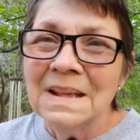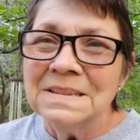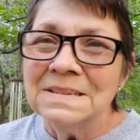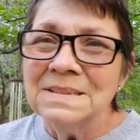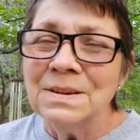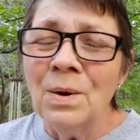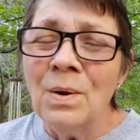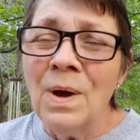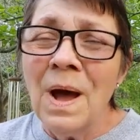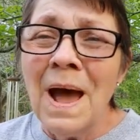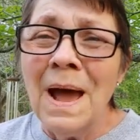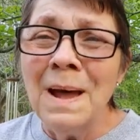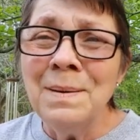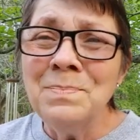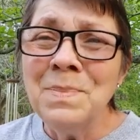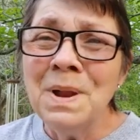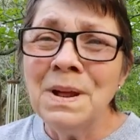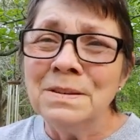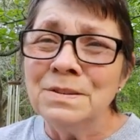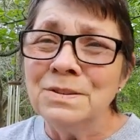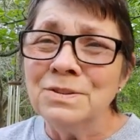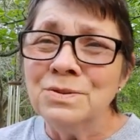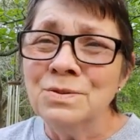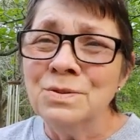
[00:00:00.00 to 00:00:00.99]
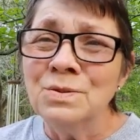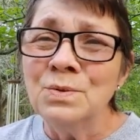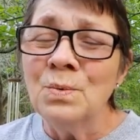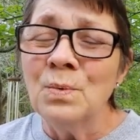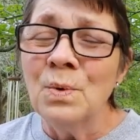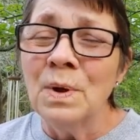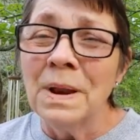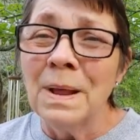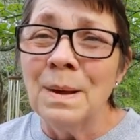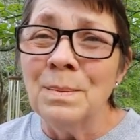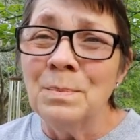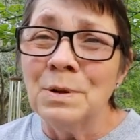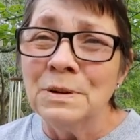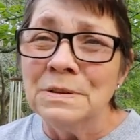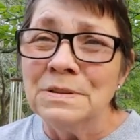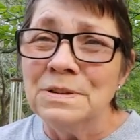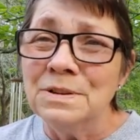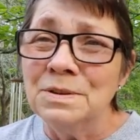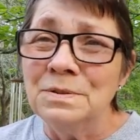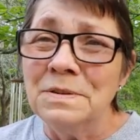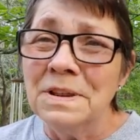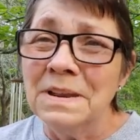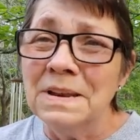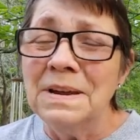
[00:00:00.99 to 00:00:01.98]
So I'm not sure what I'm going
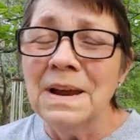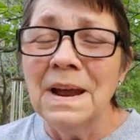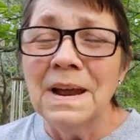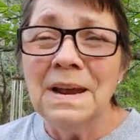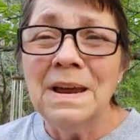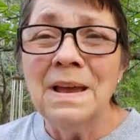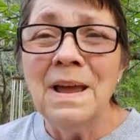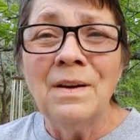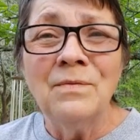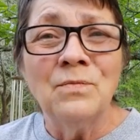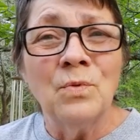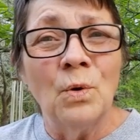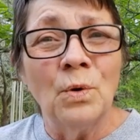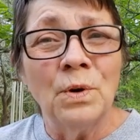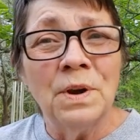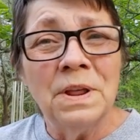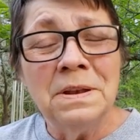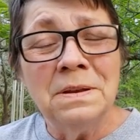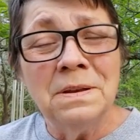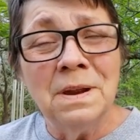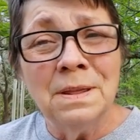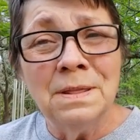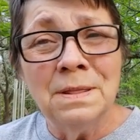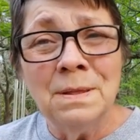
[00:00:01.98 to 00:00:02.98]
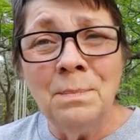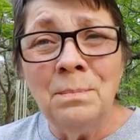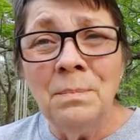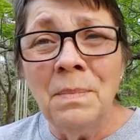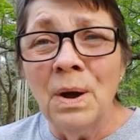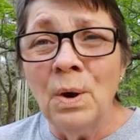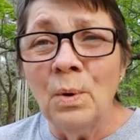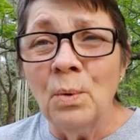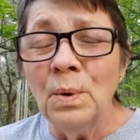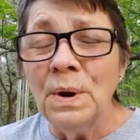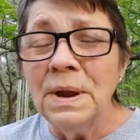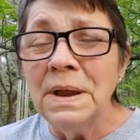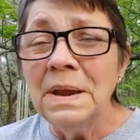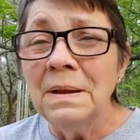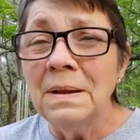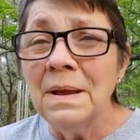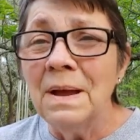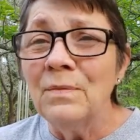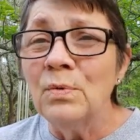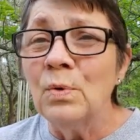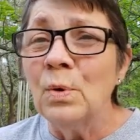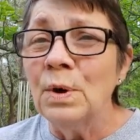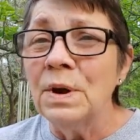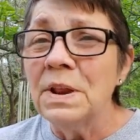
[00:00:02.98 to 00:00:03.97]
to do today. I've already done the mowing.
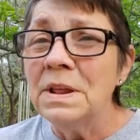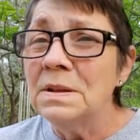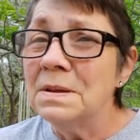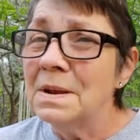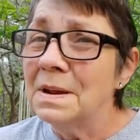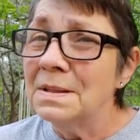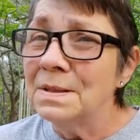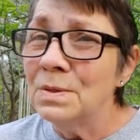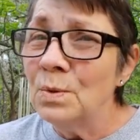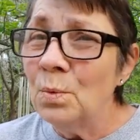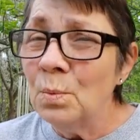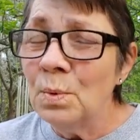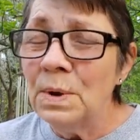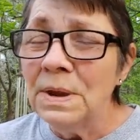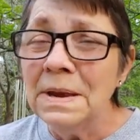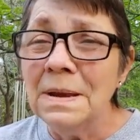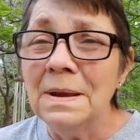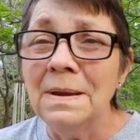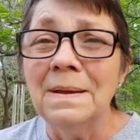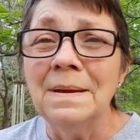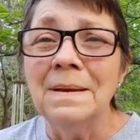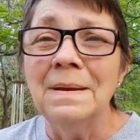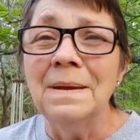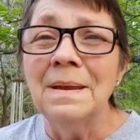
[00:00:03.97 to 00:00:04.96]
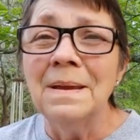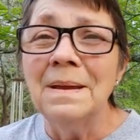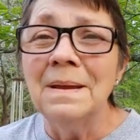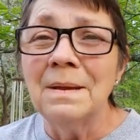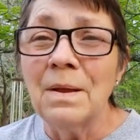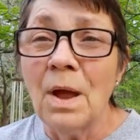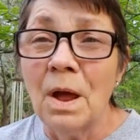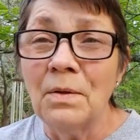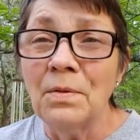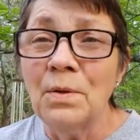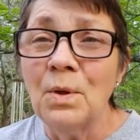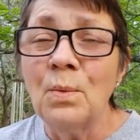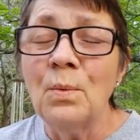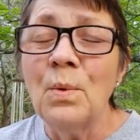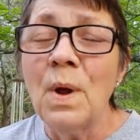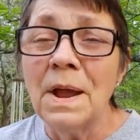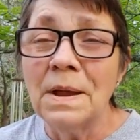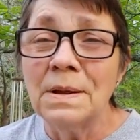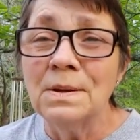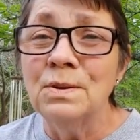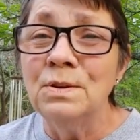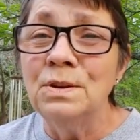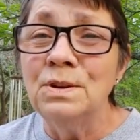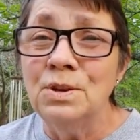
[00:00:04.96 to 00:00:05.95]
I've already done the weed eating, although
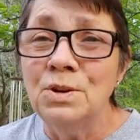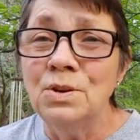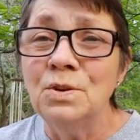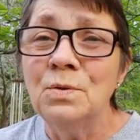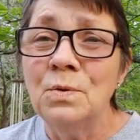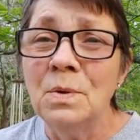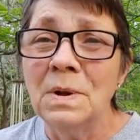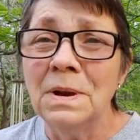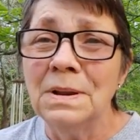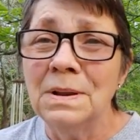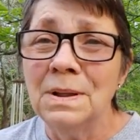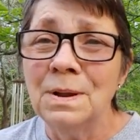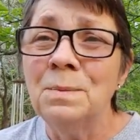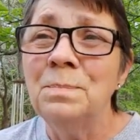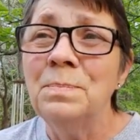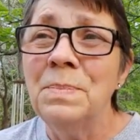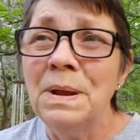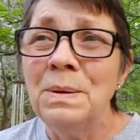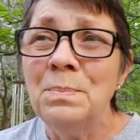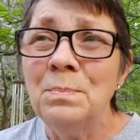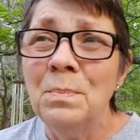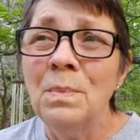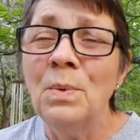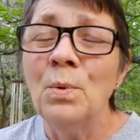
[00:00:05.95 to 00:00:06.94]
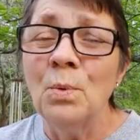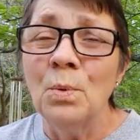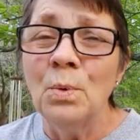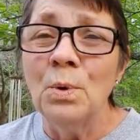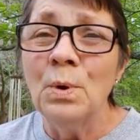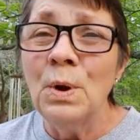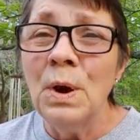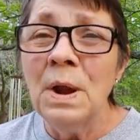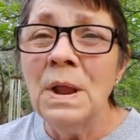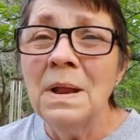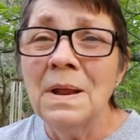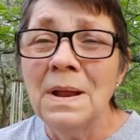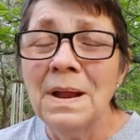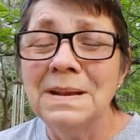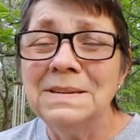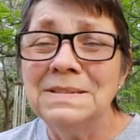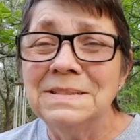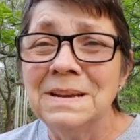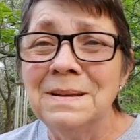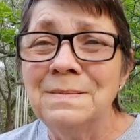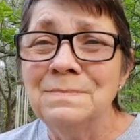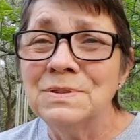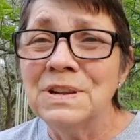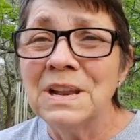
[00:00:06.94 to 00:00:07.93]
I could do a little bit more.
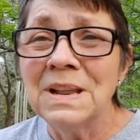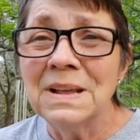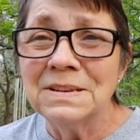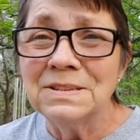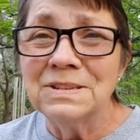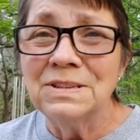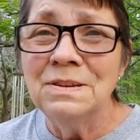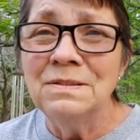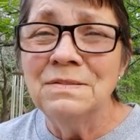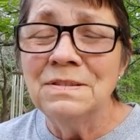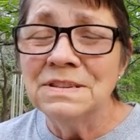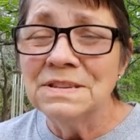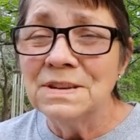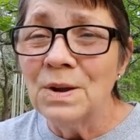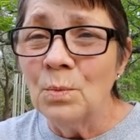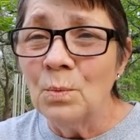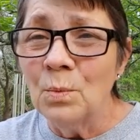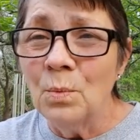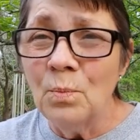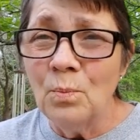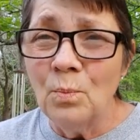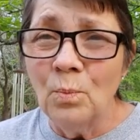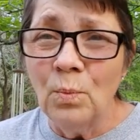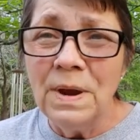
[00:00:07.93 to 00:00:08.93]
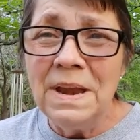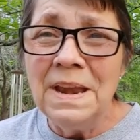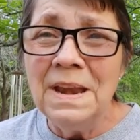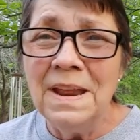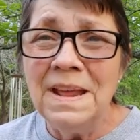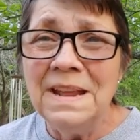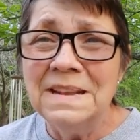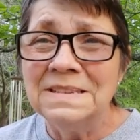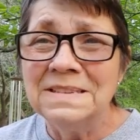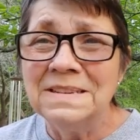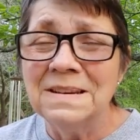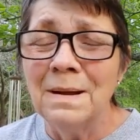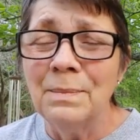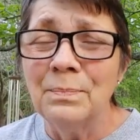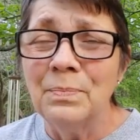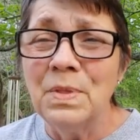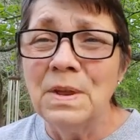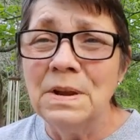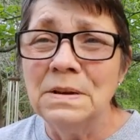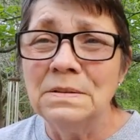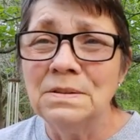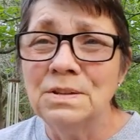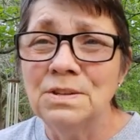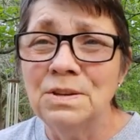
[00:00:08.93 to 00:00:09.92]
It seems like as soon as I weed eat
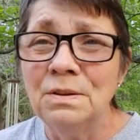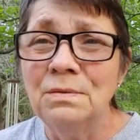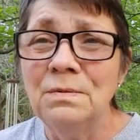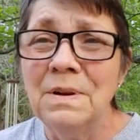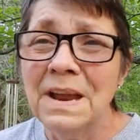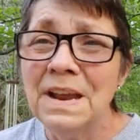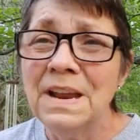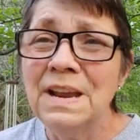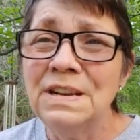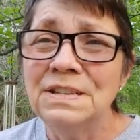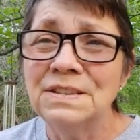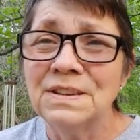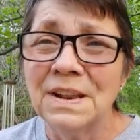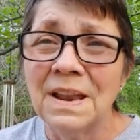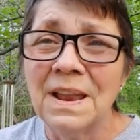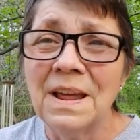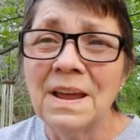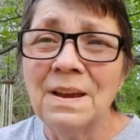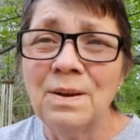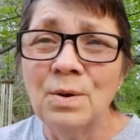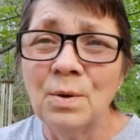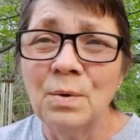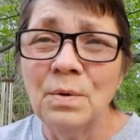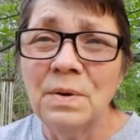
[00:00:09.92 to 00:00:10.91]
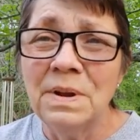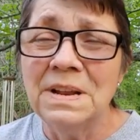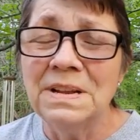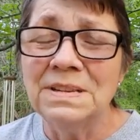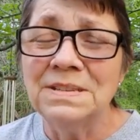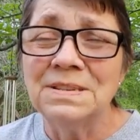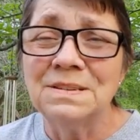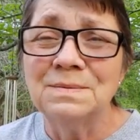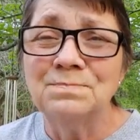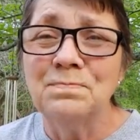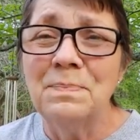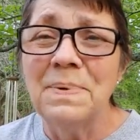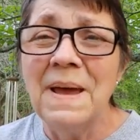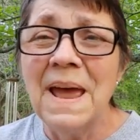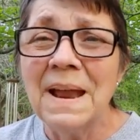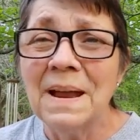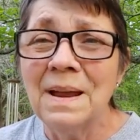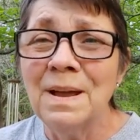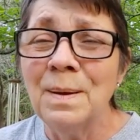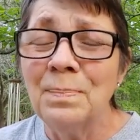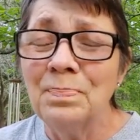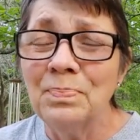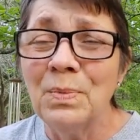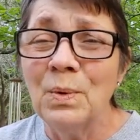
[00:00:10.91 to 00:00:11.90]
something, two days later, it's
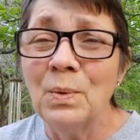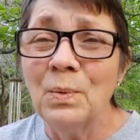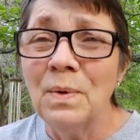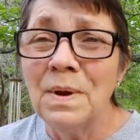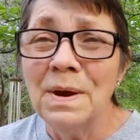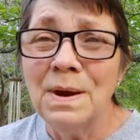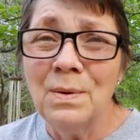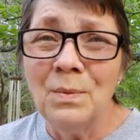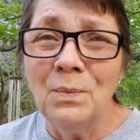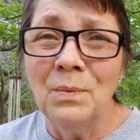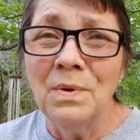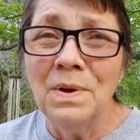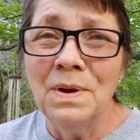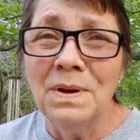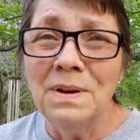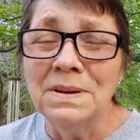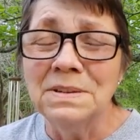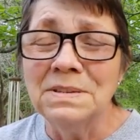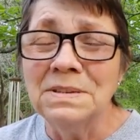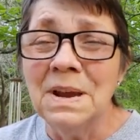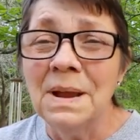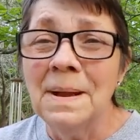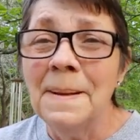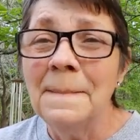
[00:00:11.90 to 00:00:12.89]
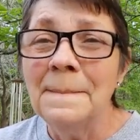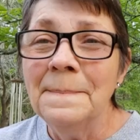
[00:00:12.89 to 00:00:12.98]
back up the way it was.